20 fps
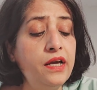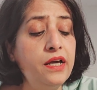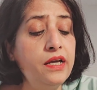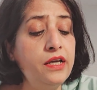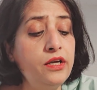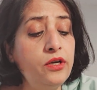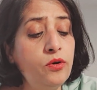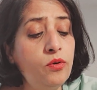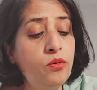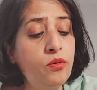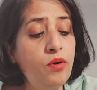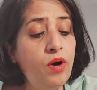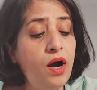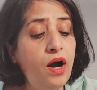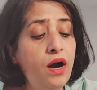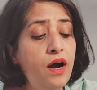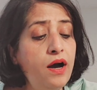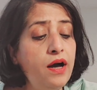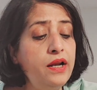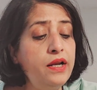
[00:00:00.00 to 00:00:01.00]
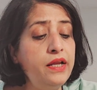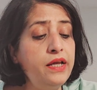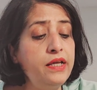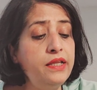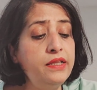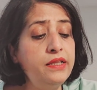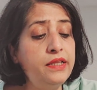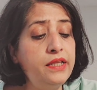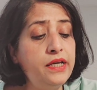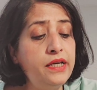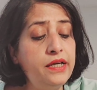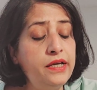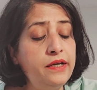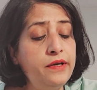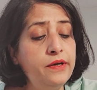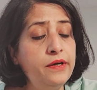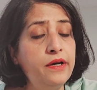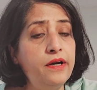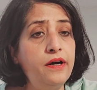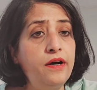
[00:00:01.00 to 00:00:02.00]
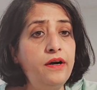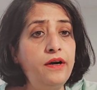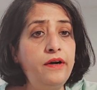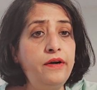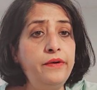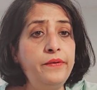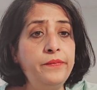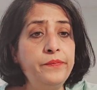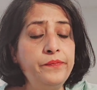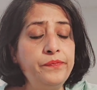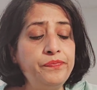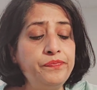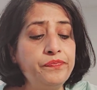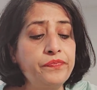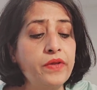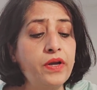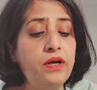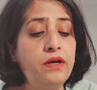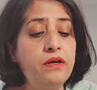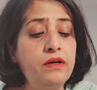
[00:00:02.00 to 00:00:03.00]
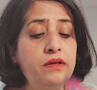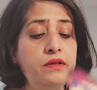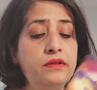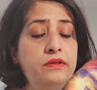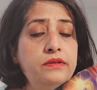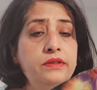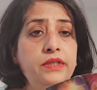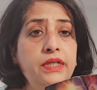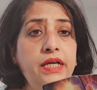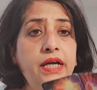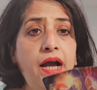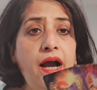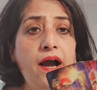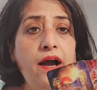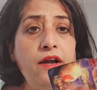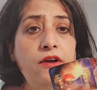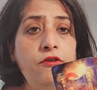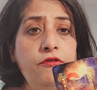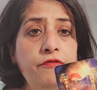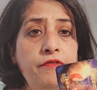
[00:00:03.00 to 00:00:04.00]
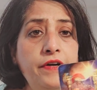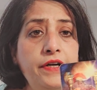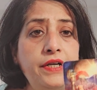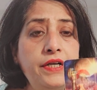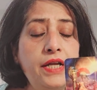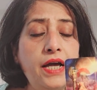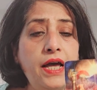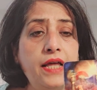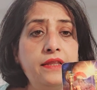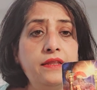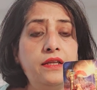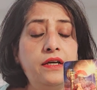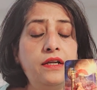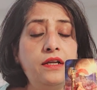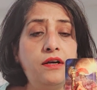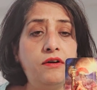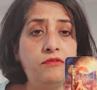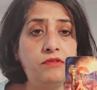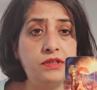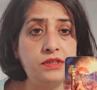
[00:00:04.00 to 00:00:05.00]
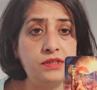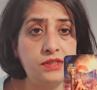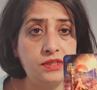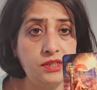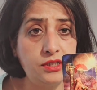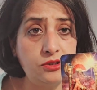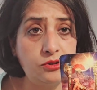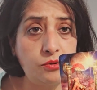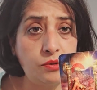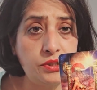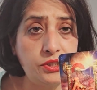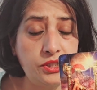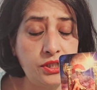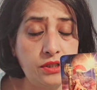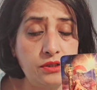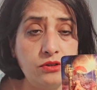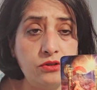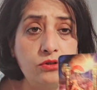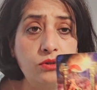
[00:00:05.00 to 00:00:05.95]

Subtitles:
you are in the Hierophant and the Lover situation.